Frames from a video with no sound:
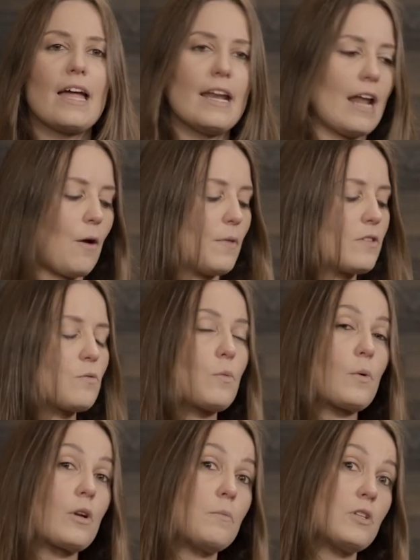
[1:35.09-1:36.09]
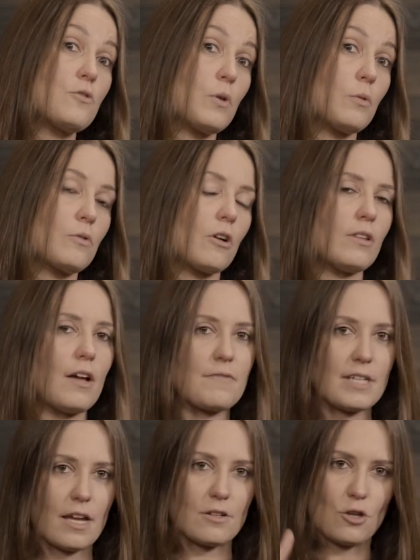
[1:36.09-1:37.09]
now that's what we're going to be doing with our
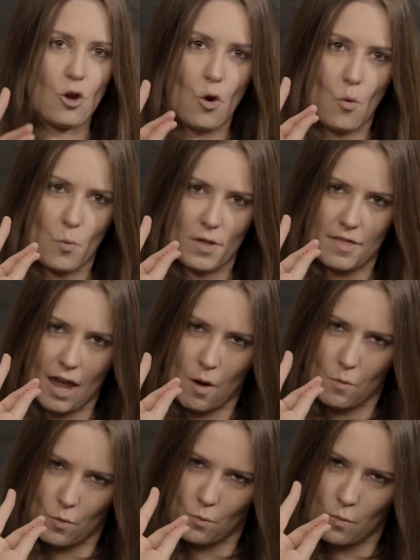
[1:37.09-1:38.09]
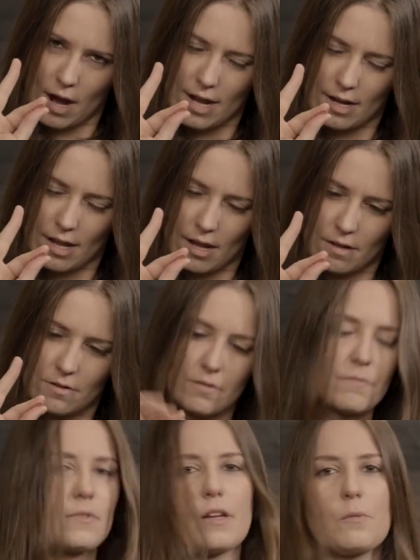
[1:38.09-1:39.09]
left hand. With our right
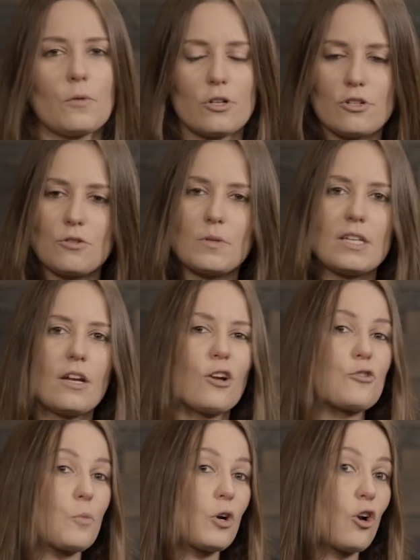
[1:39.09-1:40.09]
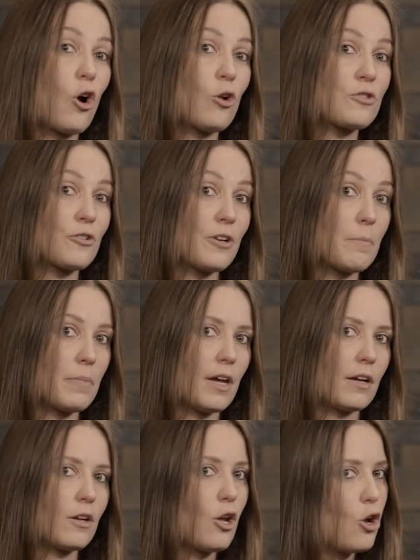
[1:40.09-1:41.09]
hand, okay, we're going to do here. So we're going to alternate
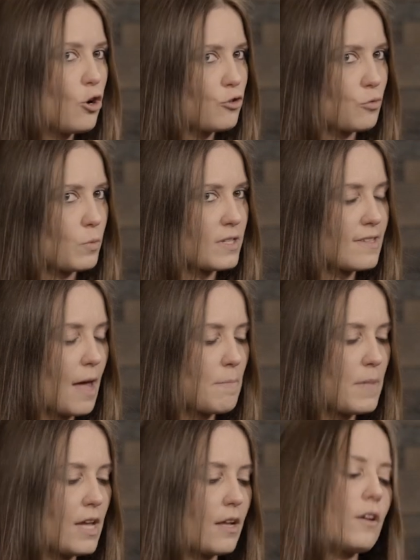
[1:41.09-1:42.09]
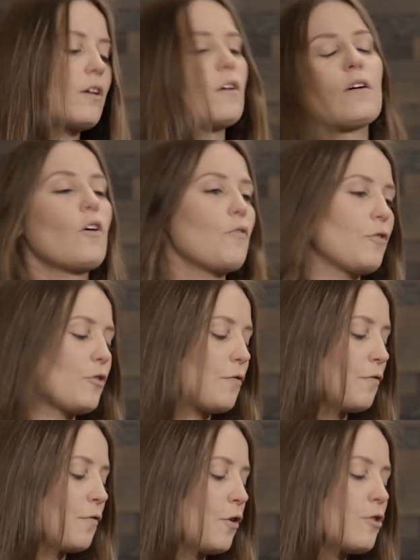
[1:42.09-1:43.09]
pick. So what does that mean? For the
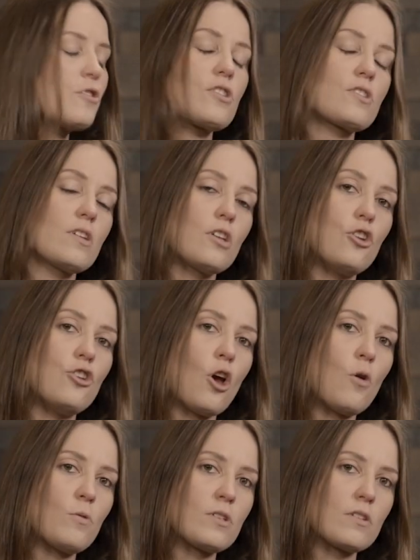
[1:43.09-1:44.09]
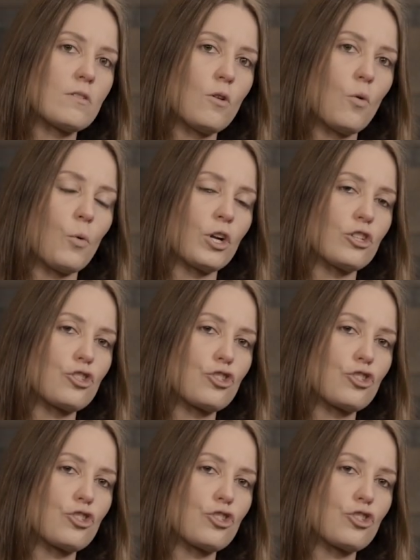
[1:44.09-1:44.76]
first note, we're going to